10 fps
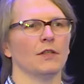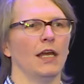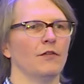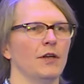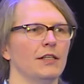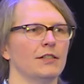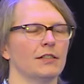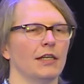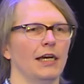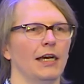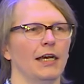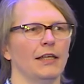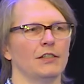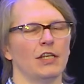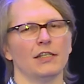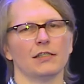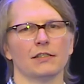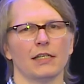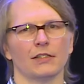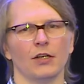leverage the changes
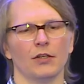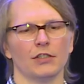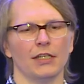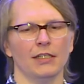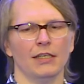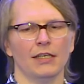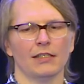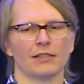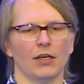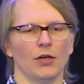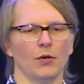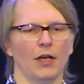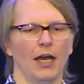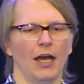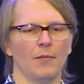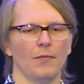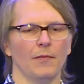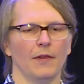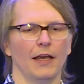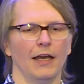in technology. So,
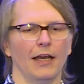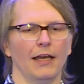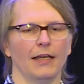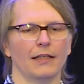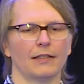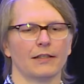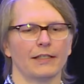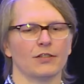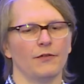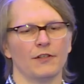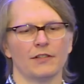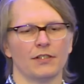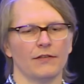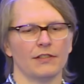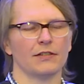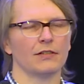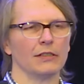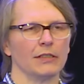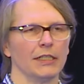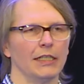like software as a service is
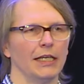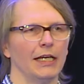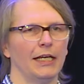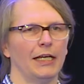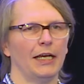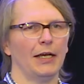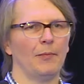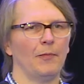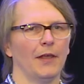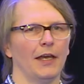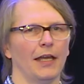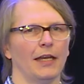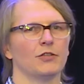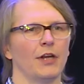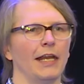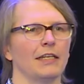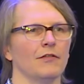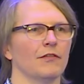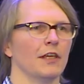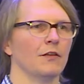certainly an
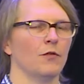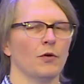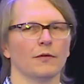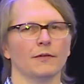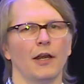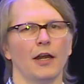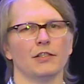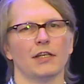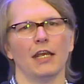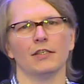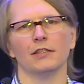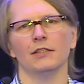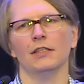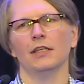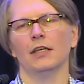attractive thing for higher education.